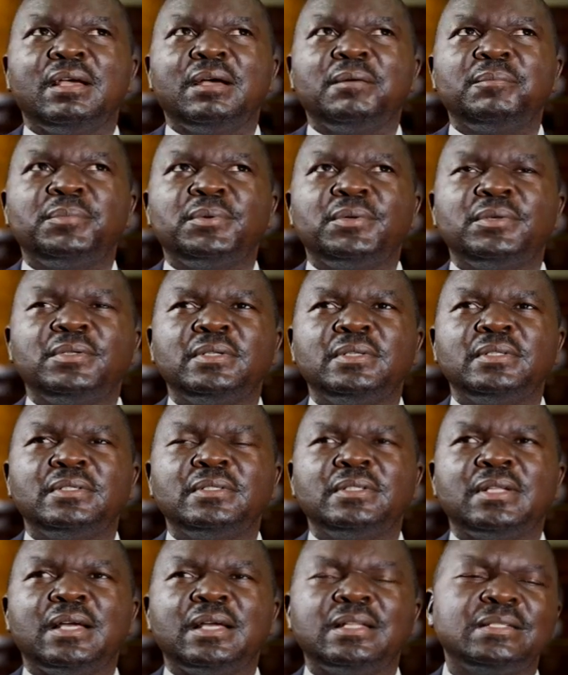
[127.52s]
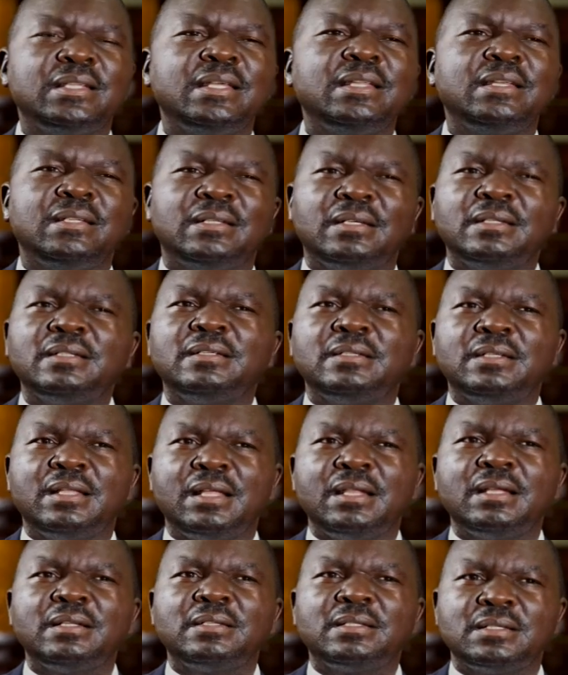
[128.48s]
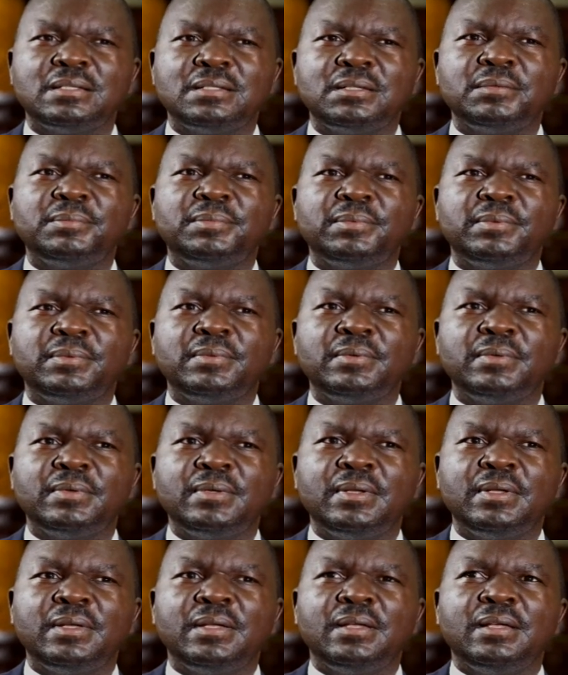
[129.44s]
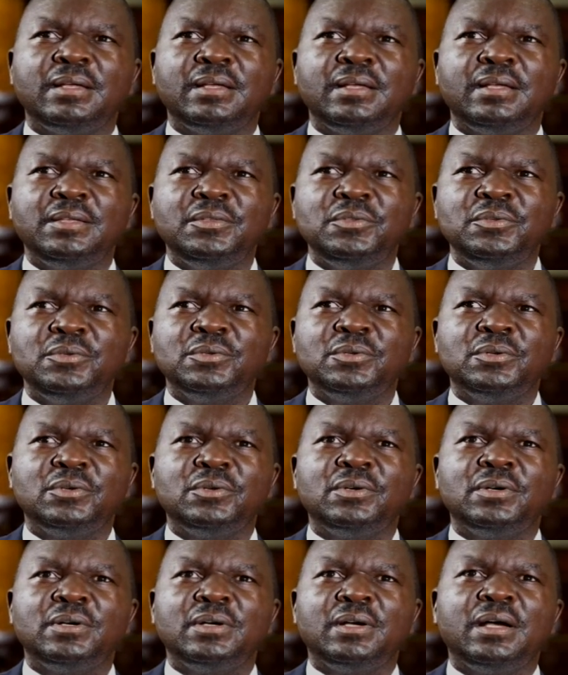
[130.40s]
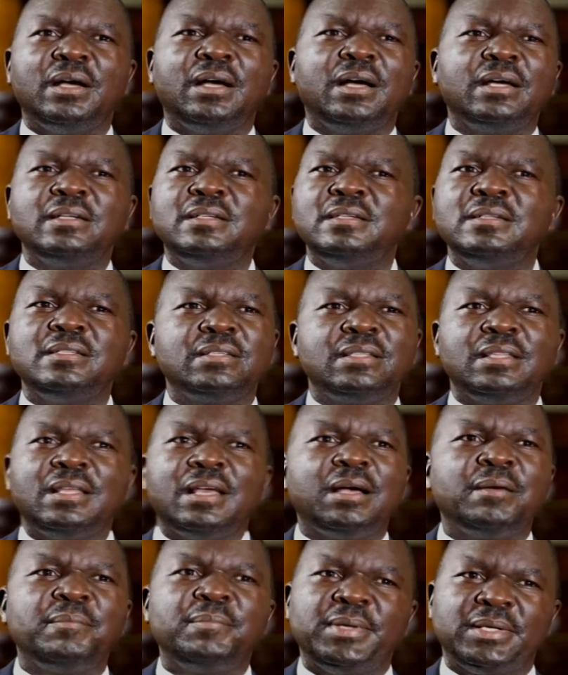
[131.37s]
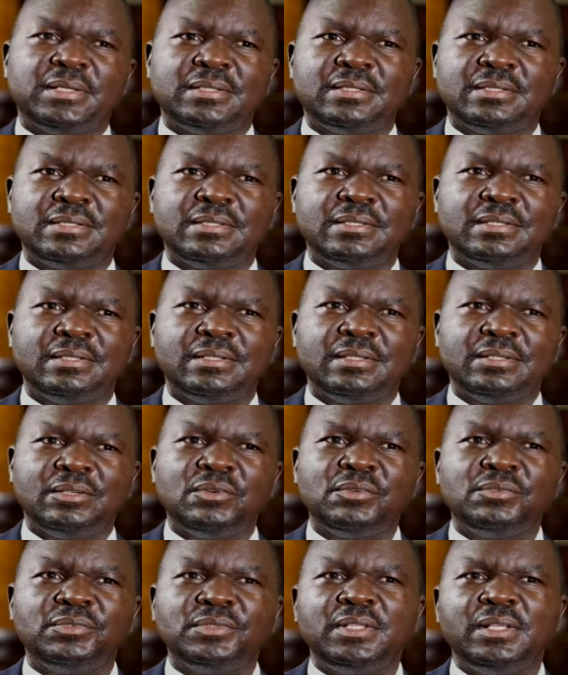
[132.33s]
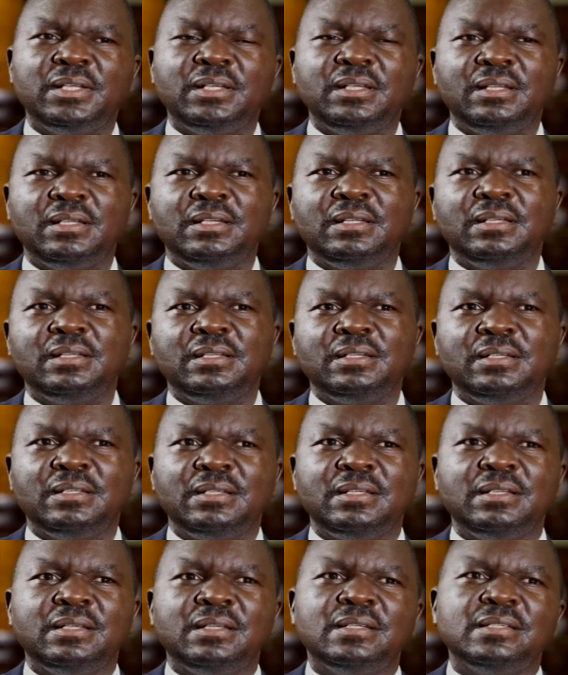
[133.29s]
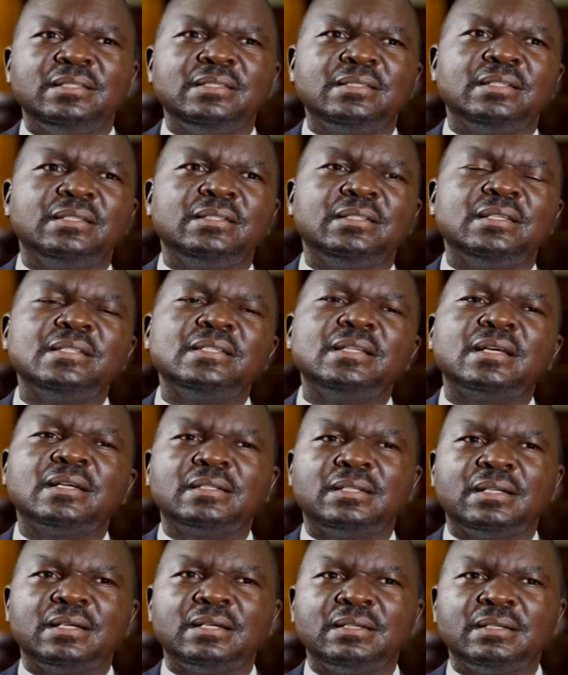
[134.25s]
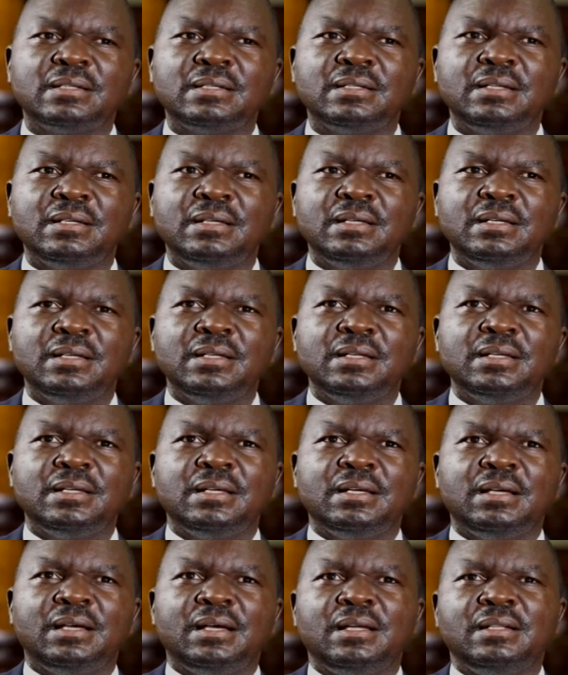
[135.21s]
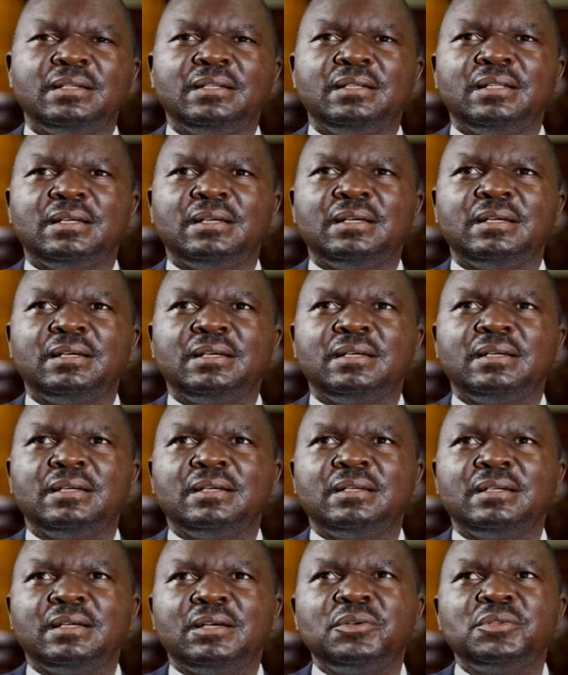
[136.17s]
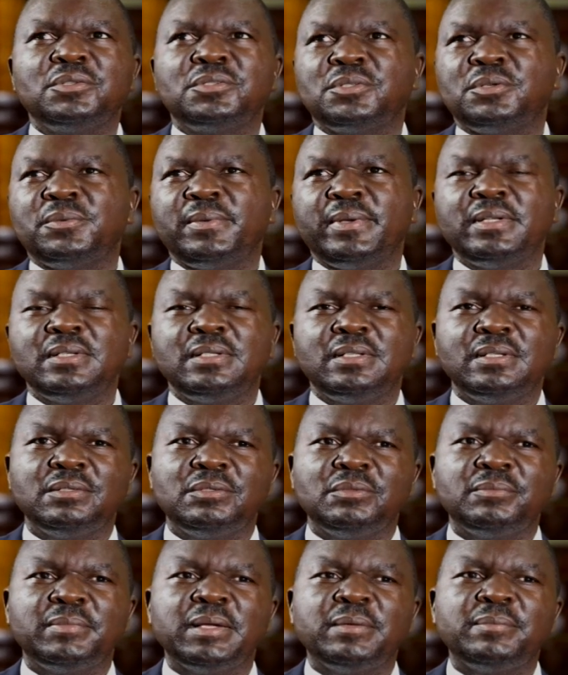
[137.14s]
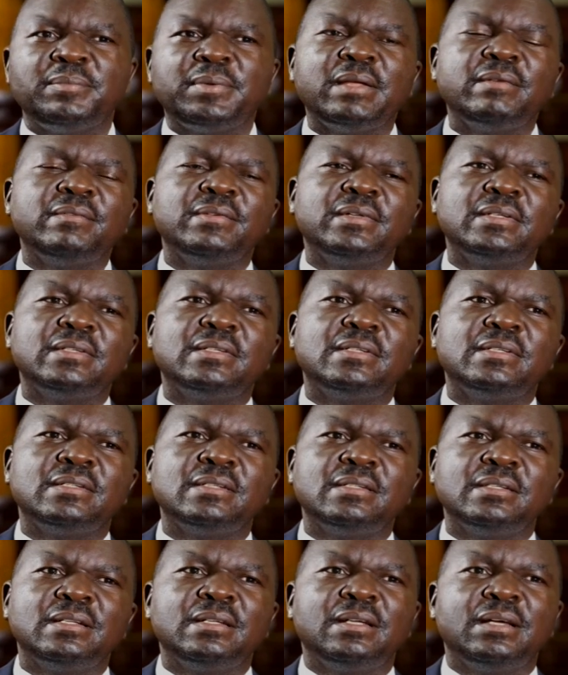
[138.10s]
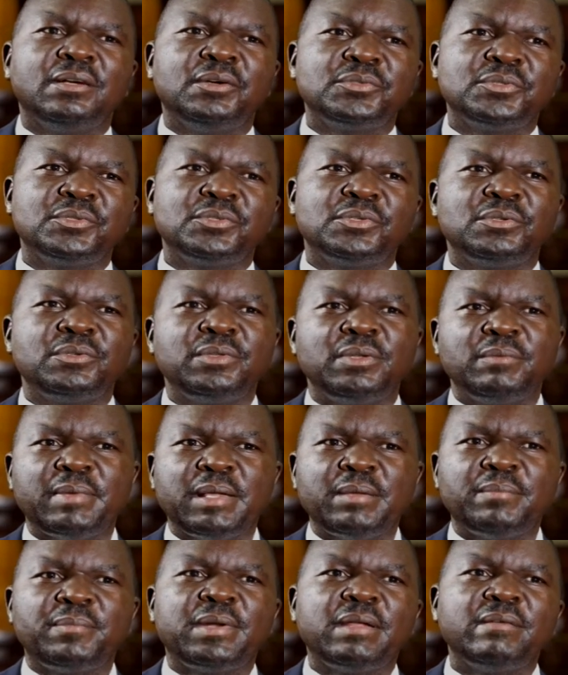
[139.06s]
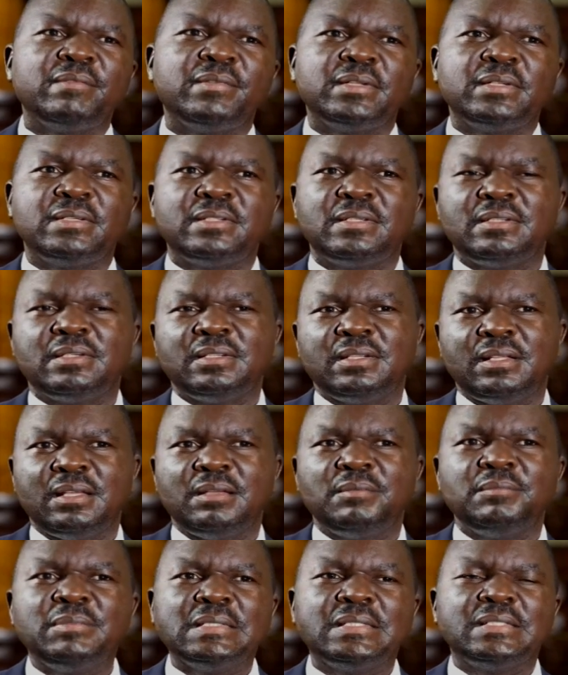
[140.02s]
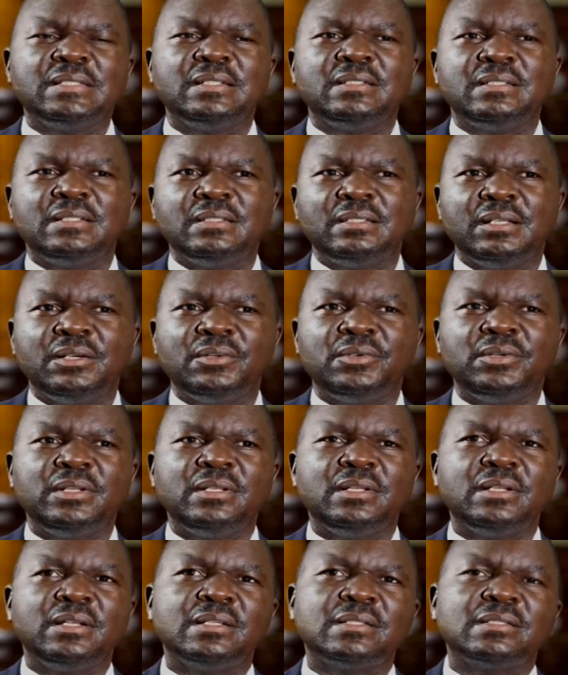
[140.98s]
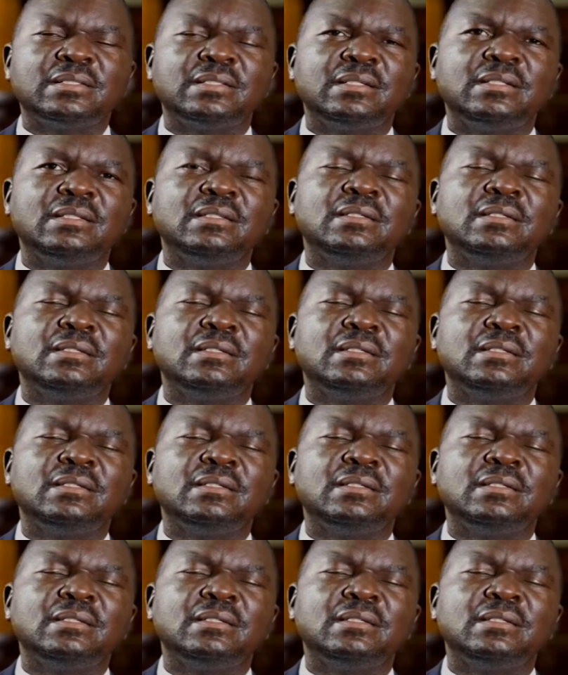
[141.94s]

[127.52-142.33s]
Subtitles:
upon attaining directorship, I had reached the apex of the sector. And I also went into my private, I was also doing my private business in the oil industry.